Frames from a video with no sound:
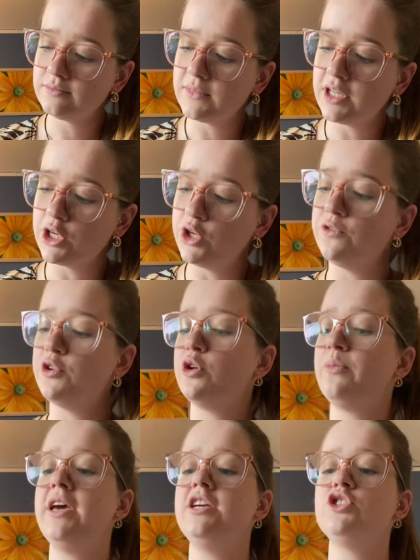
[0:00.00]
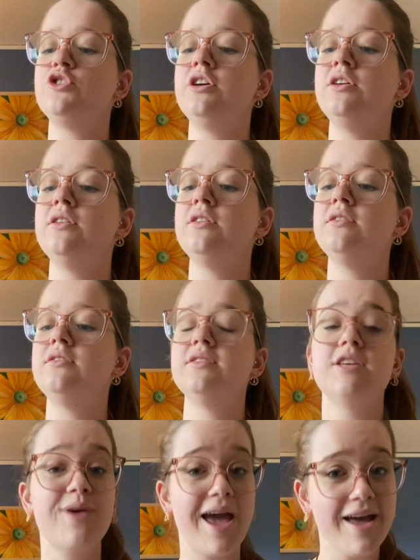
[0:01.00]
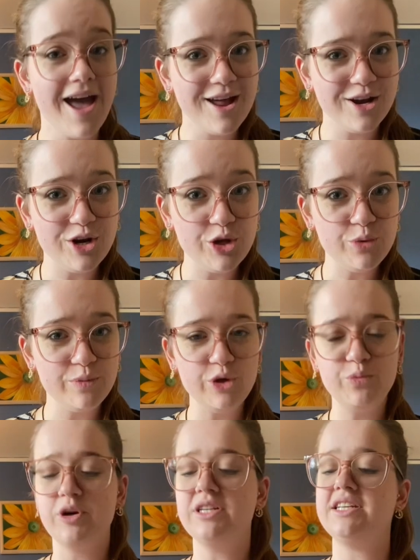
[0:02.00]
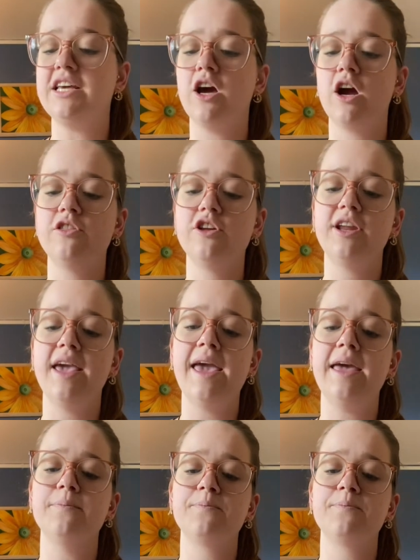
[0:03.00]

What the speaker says: Thank you for your patience. Okay, new blueprinting, card 38.